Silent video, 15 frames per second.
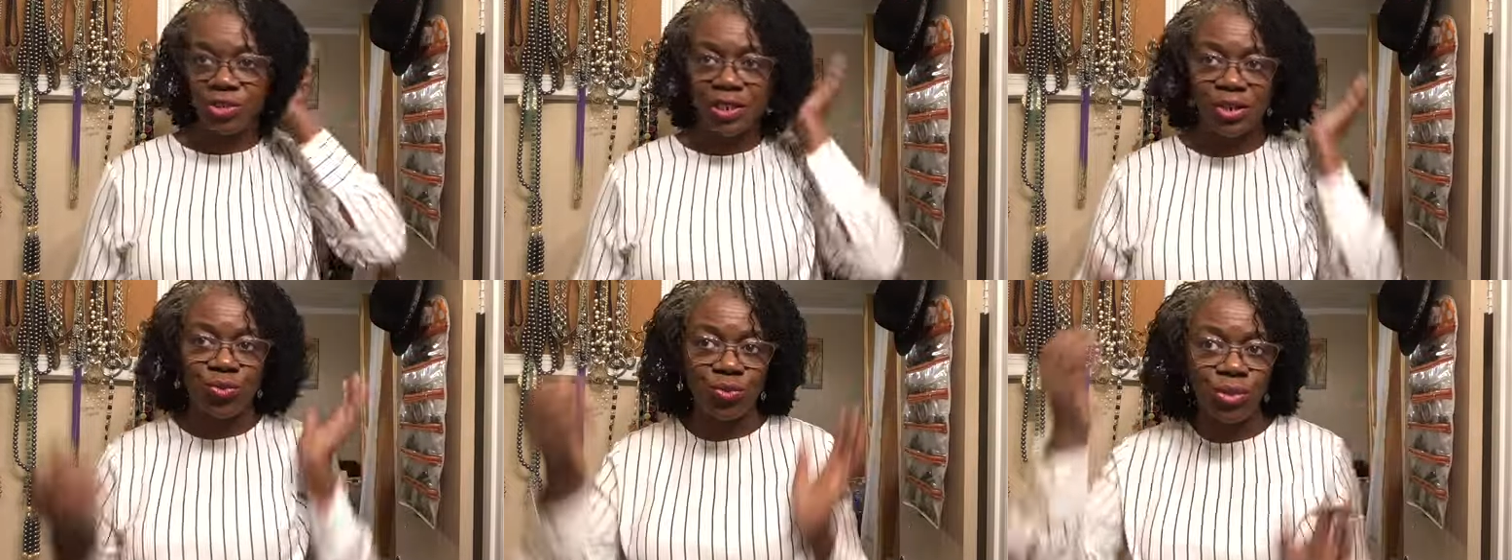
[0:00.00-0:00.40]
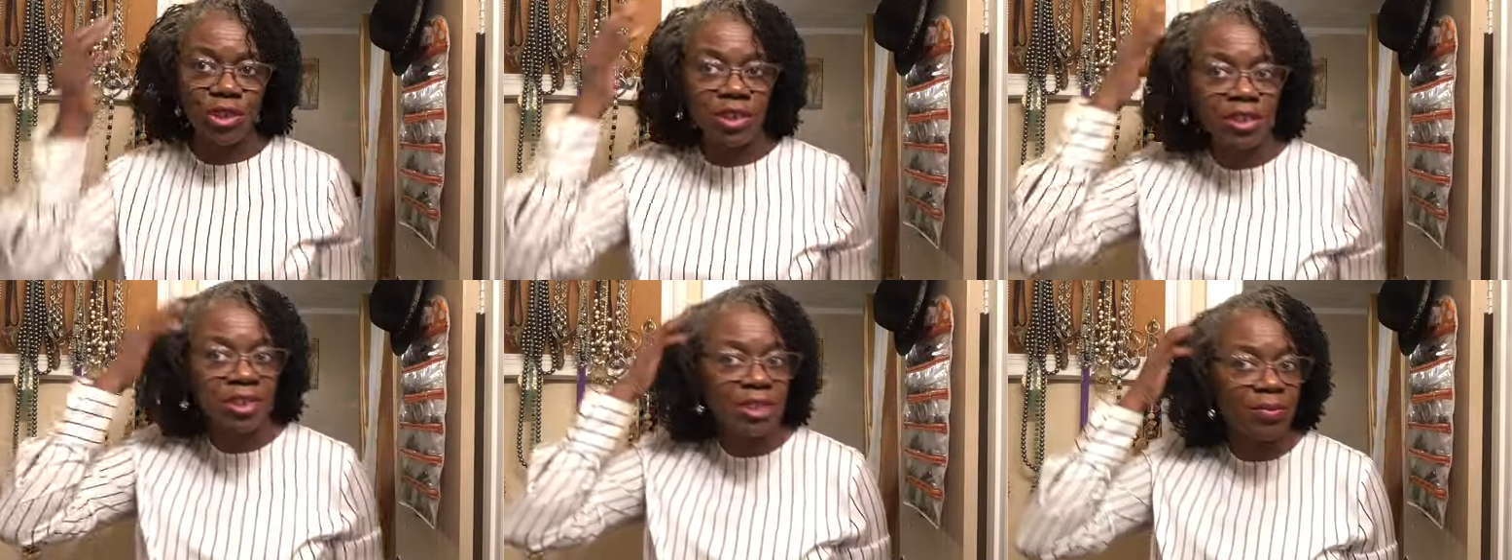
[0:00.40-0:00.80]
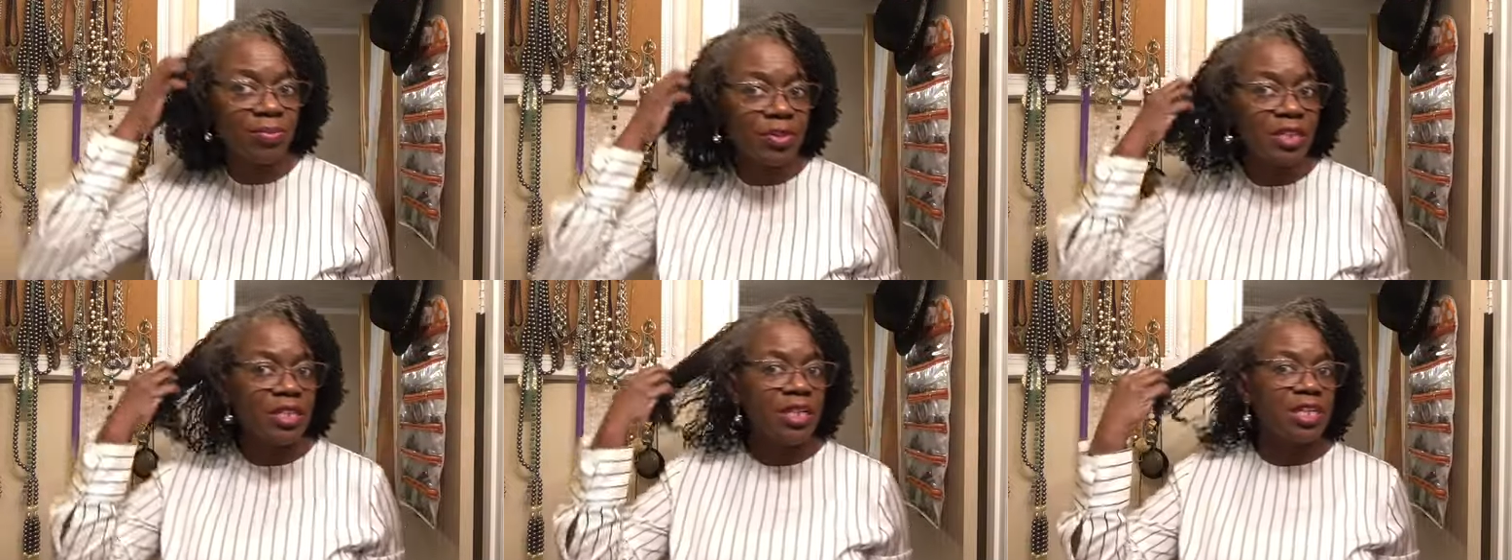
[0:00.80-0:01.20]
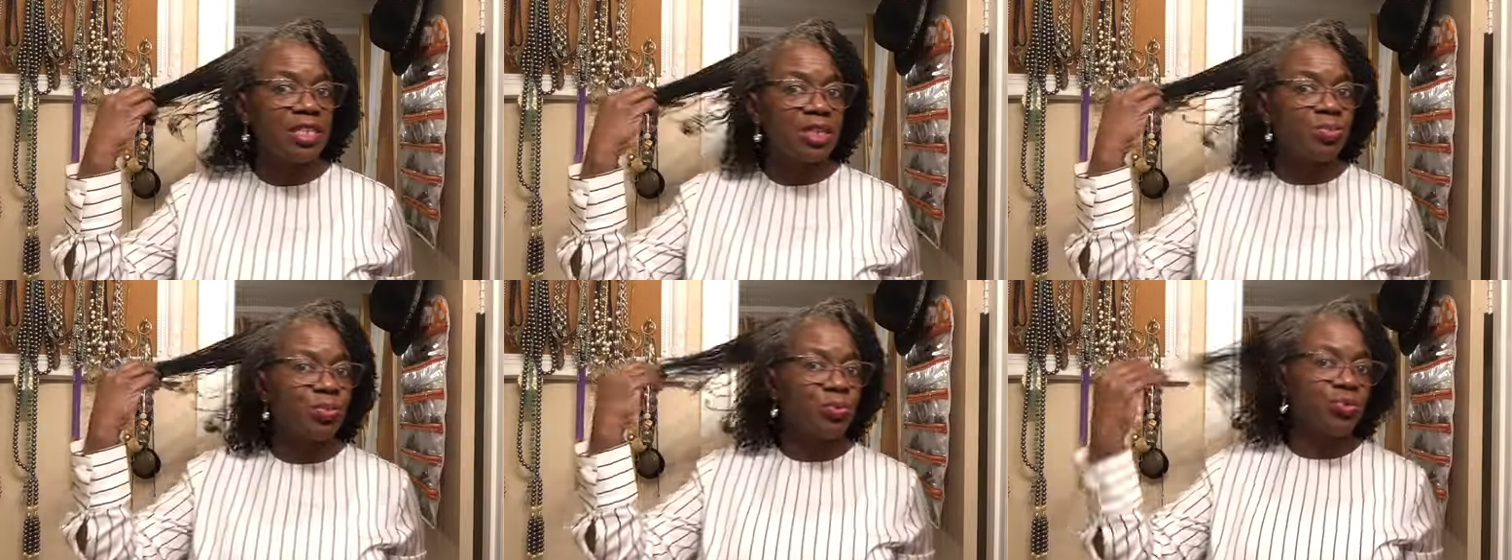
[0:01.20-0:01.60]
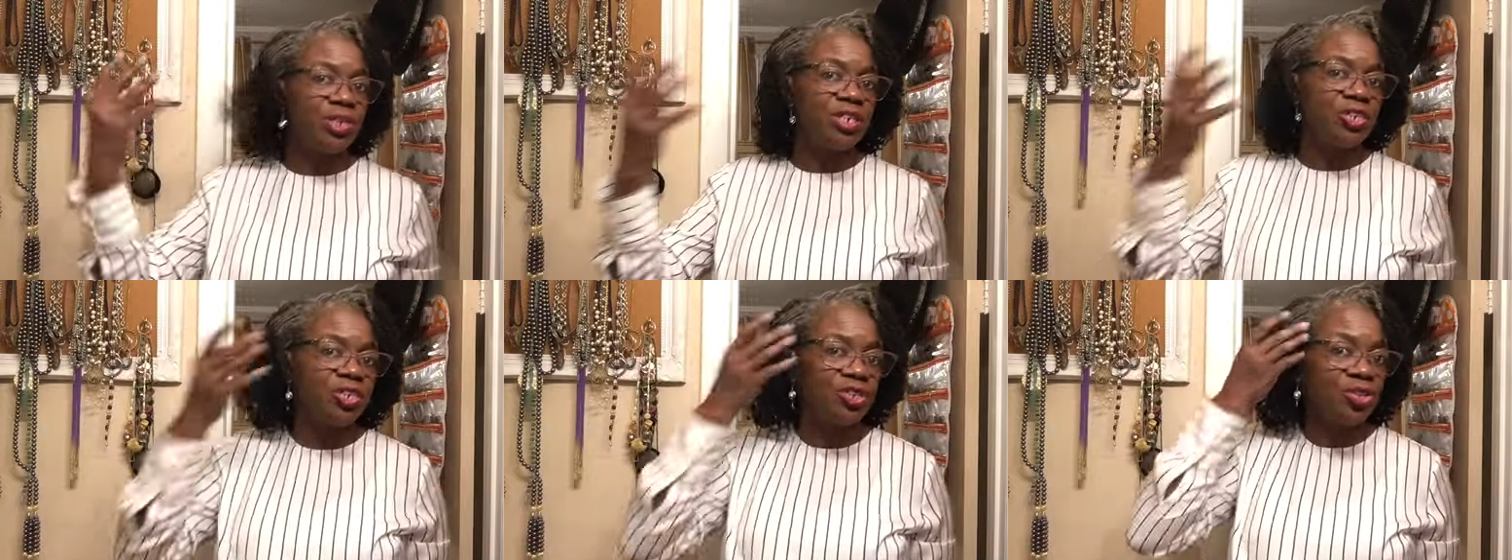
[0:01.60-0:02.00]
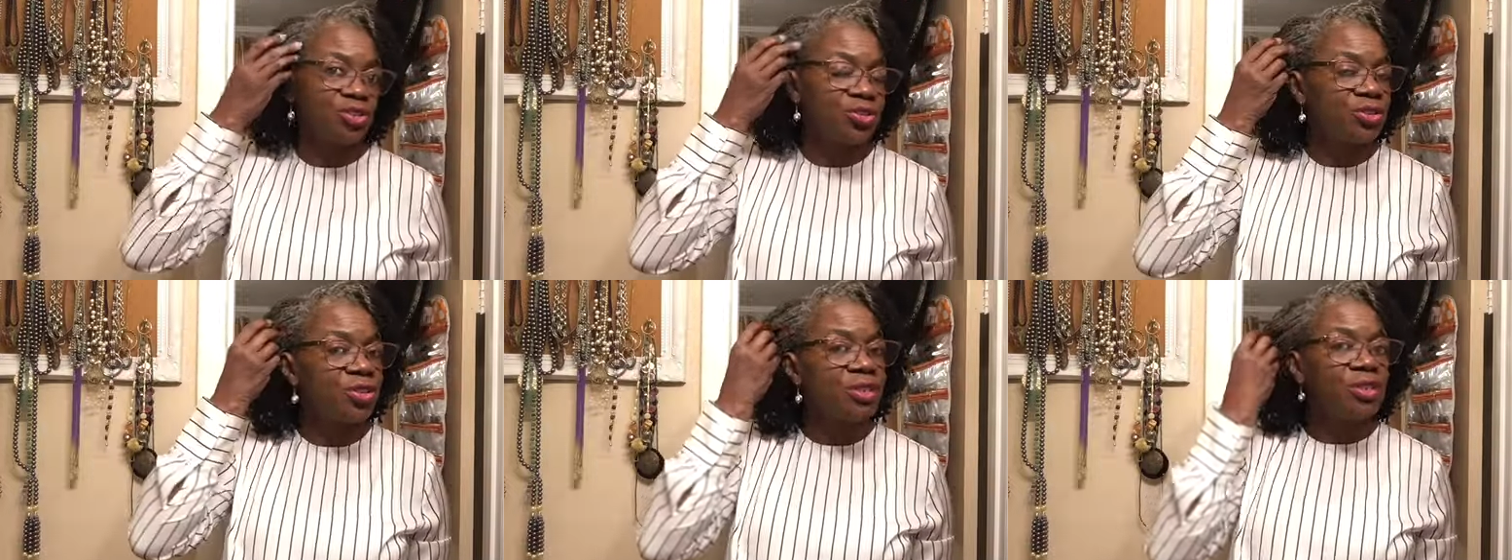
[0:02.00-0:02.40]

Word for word: and read something inspirational,